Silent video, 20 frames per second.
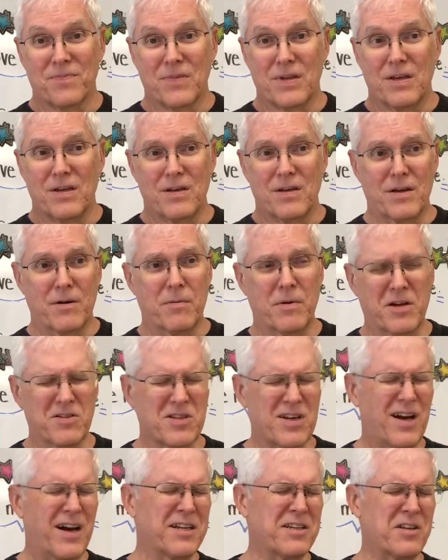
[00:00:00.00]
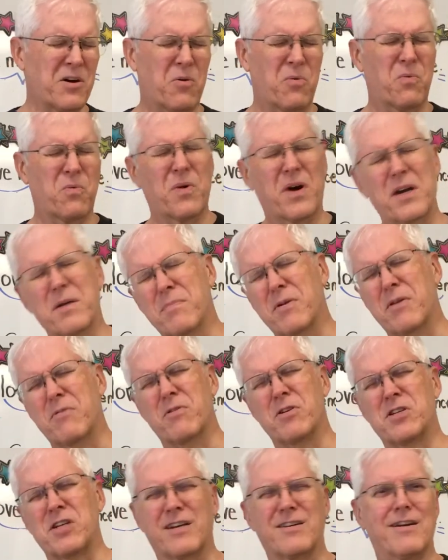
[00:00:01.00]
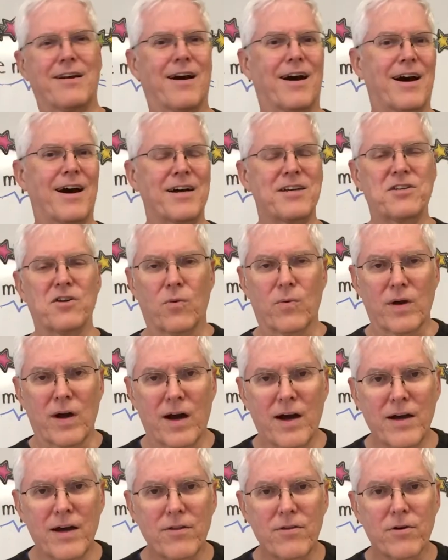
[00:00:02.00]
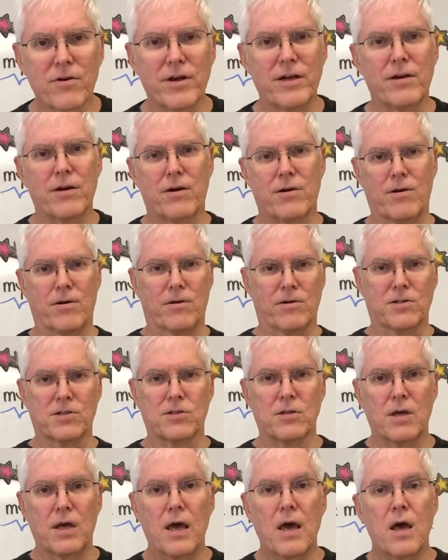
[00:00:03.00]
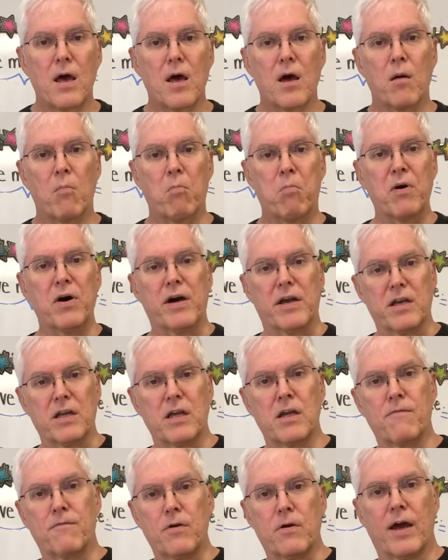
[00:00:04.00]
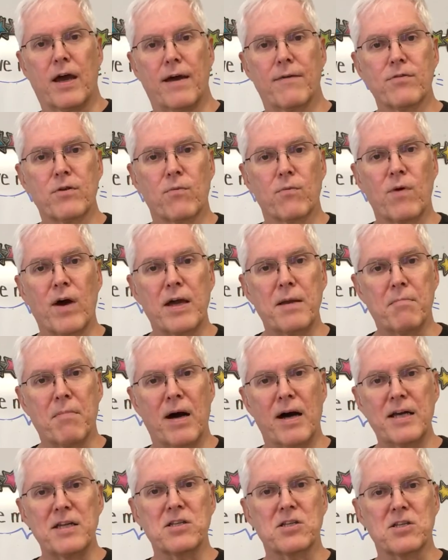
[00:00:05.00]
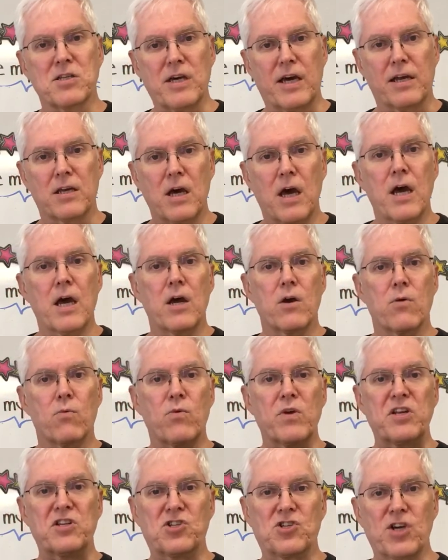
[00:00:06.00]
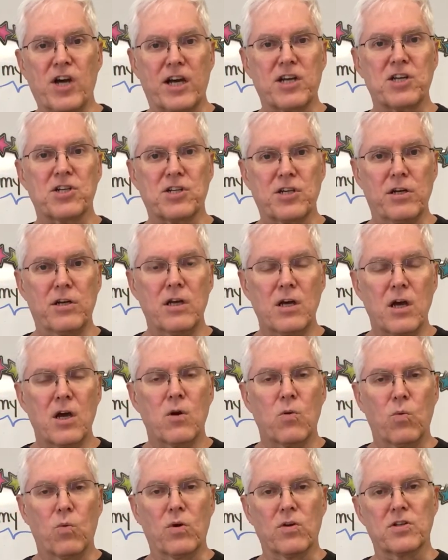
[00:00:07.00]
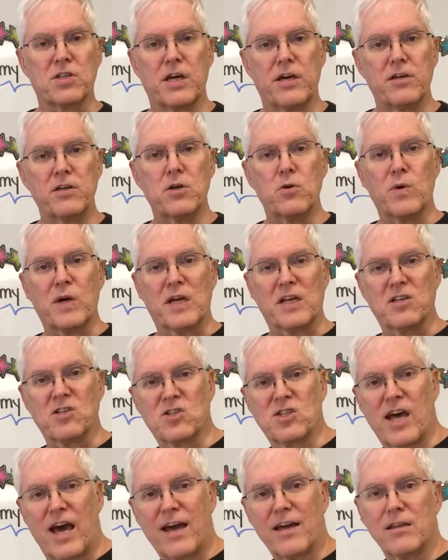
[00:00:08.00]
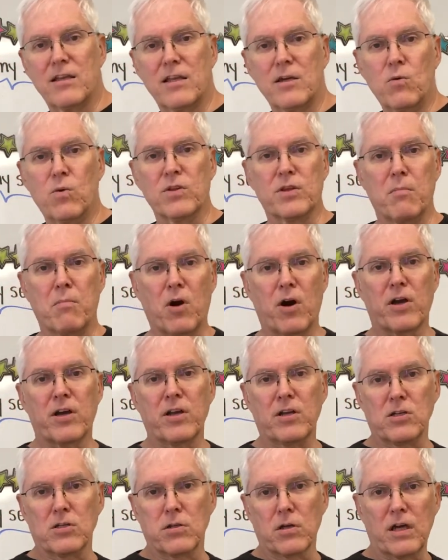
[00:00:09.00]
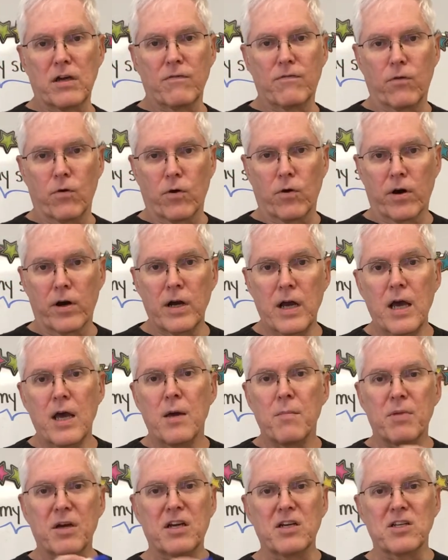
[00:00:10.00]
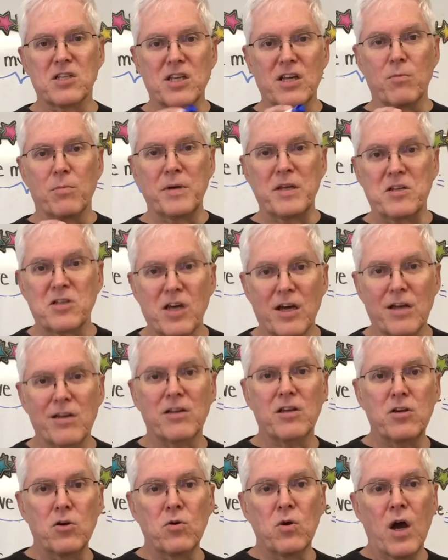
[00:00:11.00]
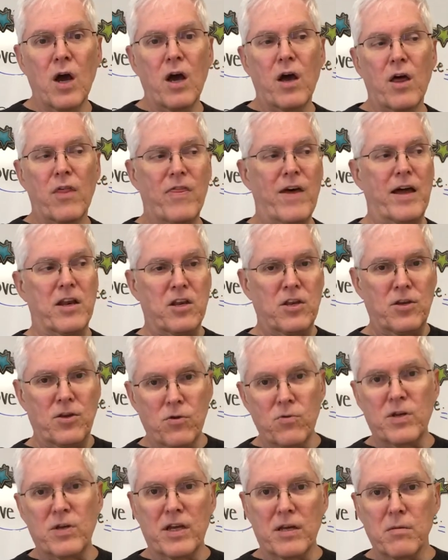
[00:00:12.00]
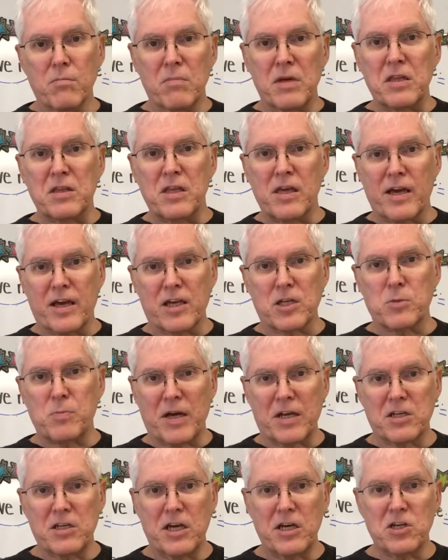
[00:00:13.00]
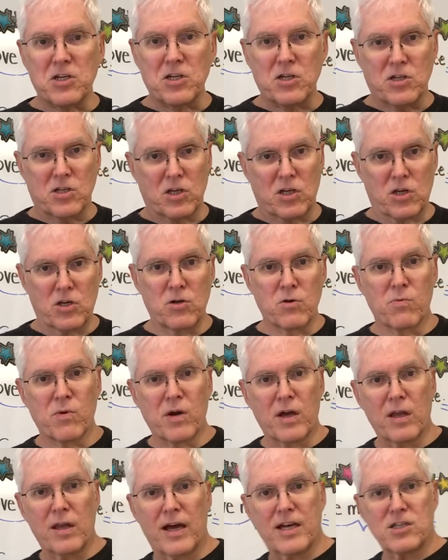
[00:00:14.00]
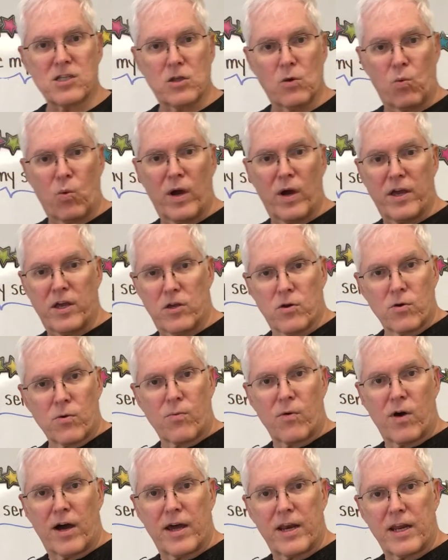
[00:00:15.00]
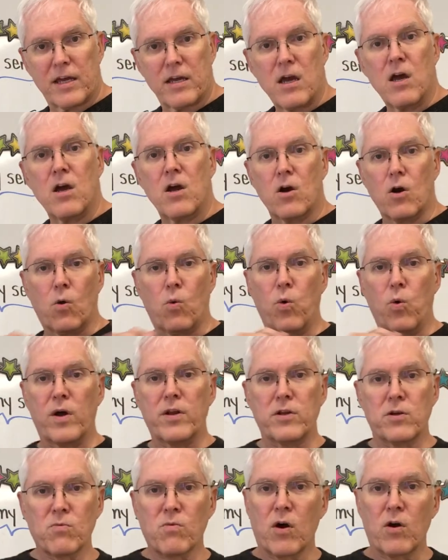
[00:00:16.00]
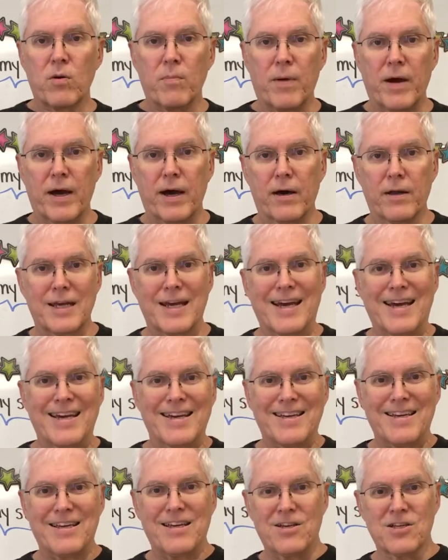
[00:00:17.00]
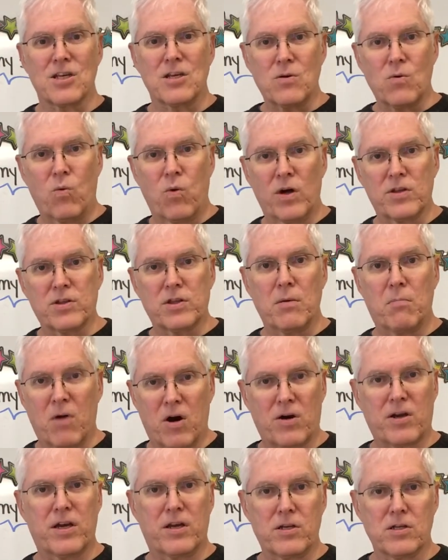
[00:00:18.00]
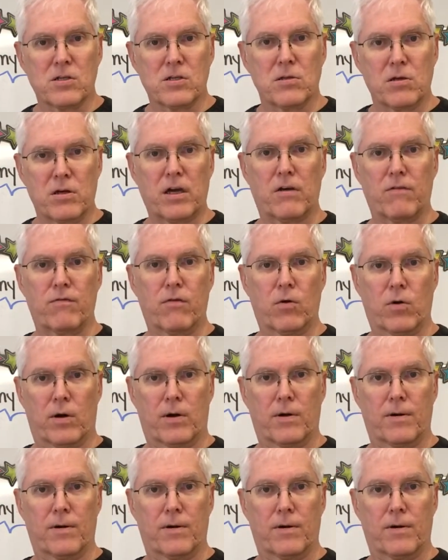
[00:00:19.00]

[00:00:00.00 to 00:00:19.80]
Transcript: And everybody goes, I don't want to be rejected. I don't either. It hurts. But if you have the right mindset, rejection will tell you exactly what the market is looking for, because it'll be telling you that you didn't meet the expectations. And you realize the way you're writing or what you wrote about isn't what the market is looking for.